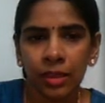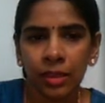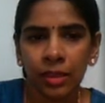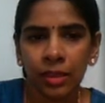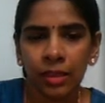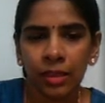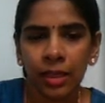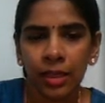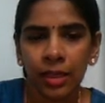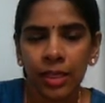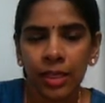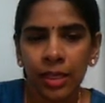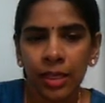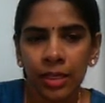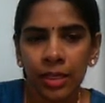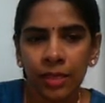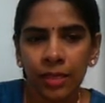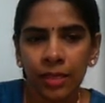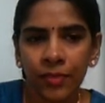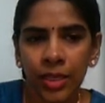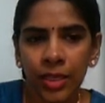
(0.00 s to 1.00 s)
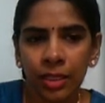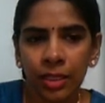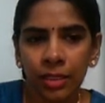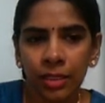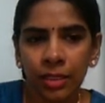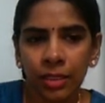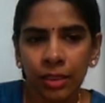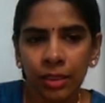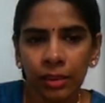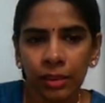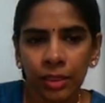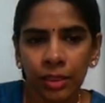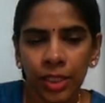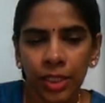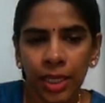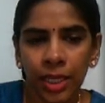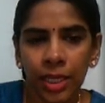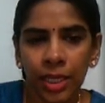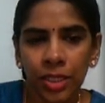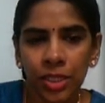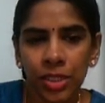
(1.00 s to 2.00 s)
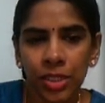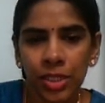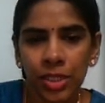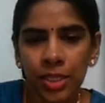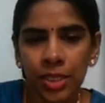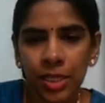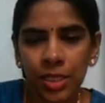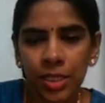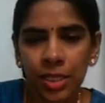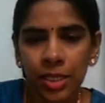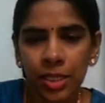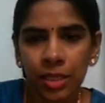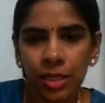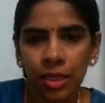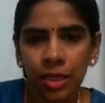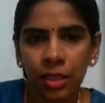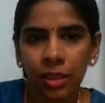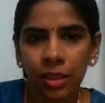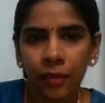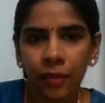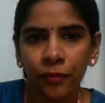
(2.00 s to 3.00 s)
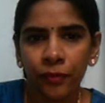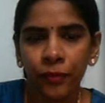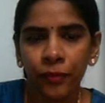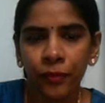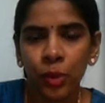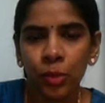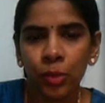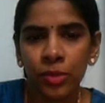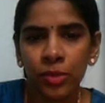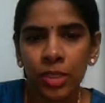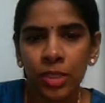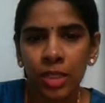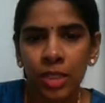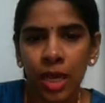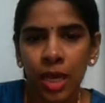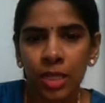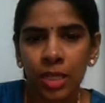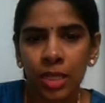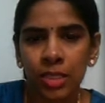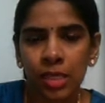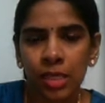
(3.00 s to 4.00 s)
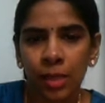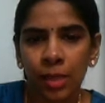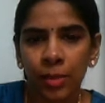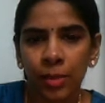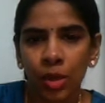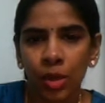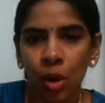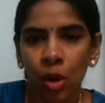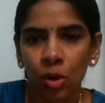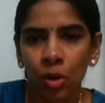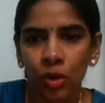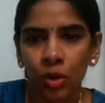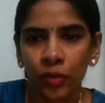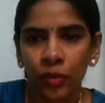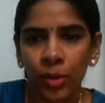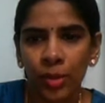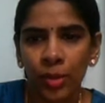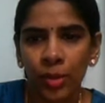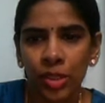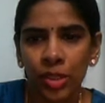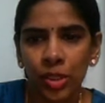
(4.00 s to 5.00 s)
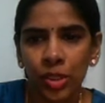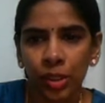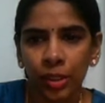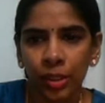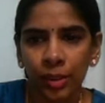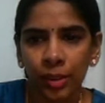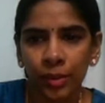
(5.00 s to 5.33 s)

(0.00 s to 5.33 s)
When the china dish is heated, the fume starts coming out of the mixture.